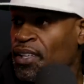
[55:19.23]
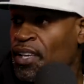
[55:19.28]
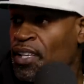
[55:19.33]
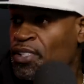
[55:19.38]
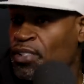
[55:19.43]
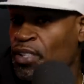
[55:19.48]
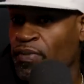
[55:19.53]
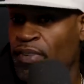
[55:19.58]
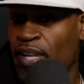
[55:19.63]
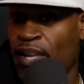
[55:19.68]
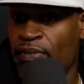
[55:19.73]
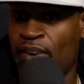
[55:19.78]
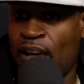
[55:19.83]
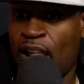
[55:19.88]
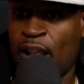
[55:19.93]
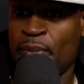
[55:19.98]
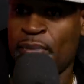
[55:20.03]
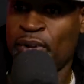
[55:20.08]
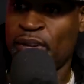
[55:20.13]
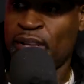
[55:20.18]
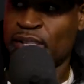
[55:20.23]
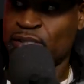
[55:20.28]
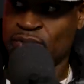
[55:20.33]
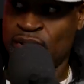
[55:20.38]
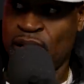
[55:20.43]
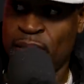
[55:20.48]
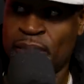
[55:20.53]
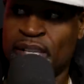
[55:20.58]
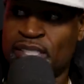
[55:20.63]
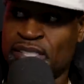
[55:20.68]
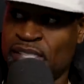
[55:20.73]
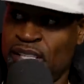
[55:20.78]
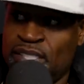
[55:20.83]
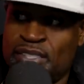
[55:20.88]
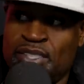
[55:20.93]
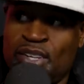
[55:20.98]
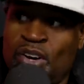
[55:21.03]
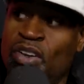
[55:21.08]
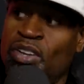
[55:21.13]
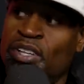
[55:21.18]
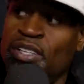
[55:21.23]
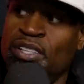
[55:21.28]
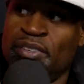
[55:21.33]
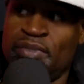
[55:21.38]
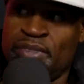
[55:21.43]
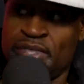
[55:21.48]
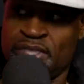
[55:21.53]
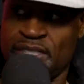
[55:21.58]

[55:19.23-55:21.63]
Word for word: So if they follow me on Instagram, they see a totally different